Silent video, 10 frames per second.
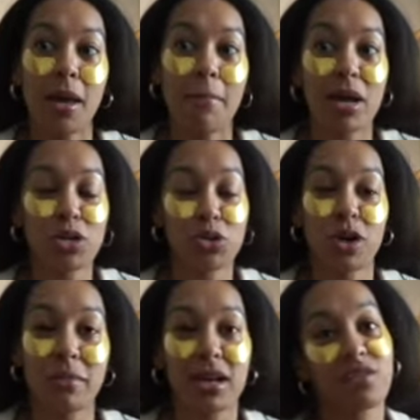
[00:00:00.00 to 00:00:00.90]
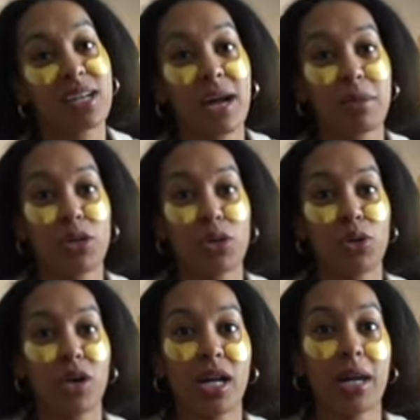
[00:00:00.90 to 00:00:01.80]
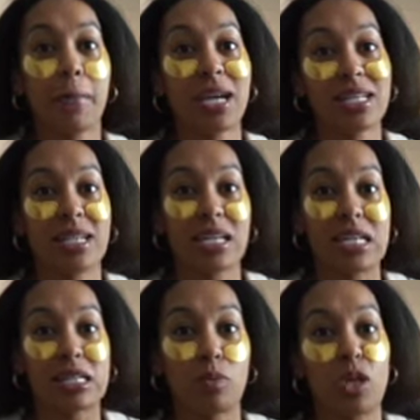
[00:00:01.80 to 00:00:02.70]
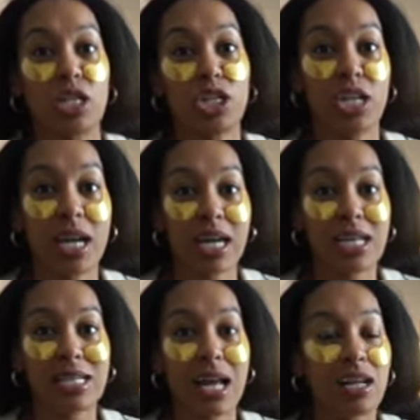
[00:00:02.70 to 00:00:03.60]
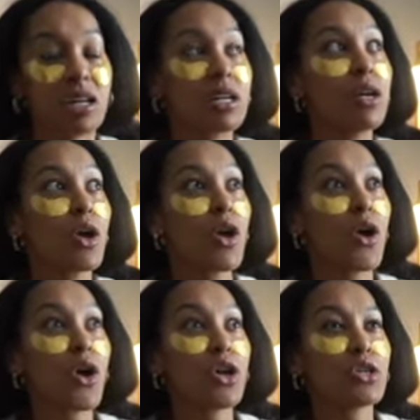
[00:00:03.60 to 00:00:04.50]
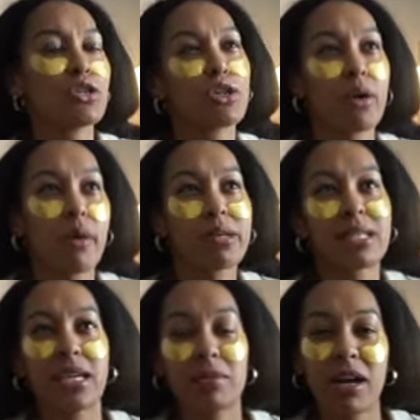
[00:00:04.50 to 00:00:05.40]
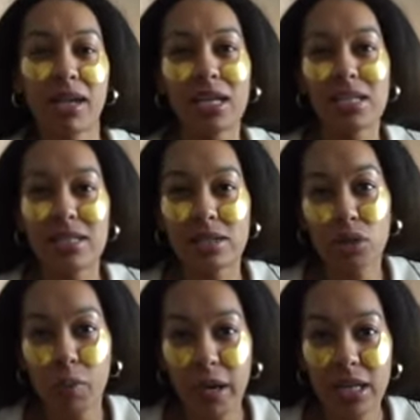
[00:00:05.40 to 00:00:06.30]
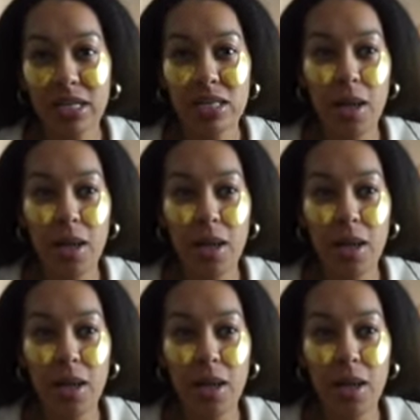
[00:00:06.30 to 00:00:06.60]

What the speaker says: my short amount of time in New York by sitting in someone's chair in a salon. So I was thinking about getting a silk press,